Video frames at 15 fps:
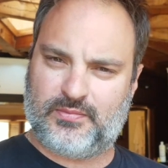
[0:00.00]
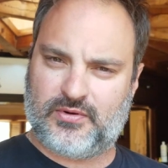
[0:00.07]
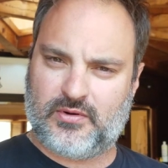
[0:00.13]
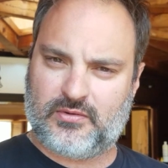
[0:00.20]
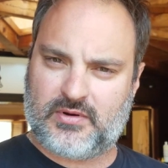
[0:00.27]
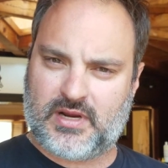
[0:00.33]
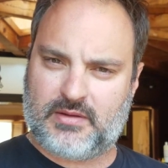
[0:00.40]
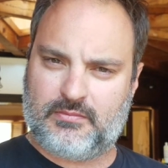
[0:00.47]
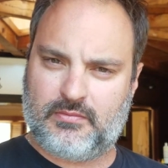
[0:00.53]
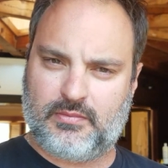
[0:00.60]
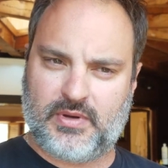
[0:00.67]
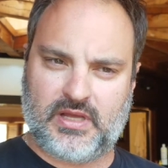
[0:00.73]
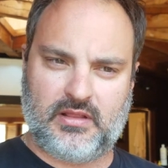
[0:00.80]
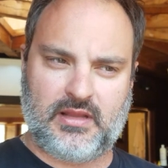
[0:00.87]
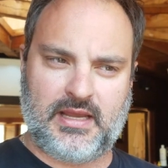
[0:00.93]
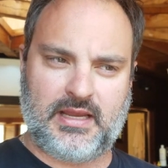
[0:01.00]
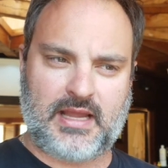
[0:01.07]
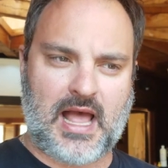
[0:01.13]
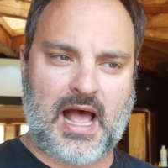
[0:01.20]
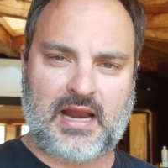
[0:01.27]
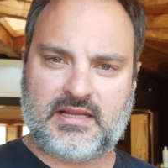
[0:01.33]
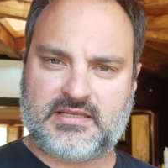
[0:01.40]
program. But like
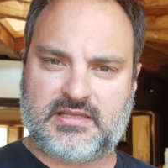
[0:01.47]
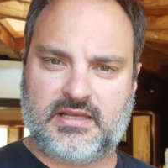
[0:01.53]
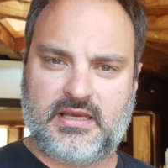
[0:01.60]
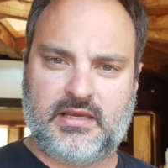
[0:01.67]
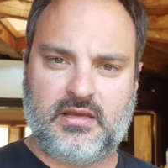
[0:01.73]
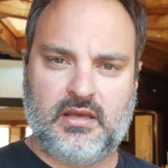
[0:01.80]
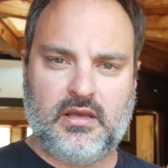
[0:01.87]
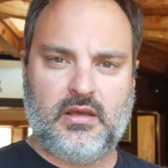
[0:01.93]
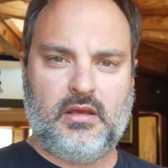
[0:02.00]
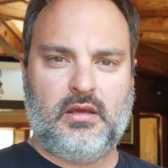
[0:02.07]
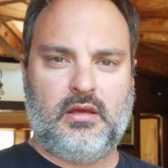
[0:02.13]
honestly,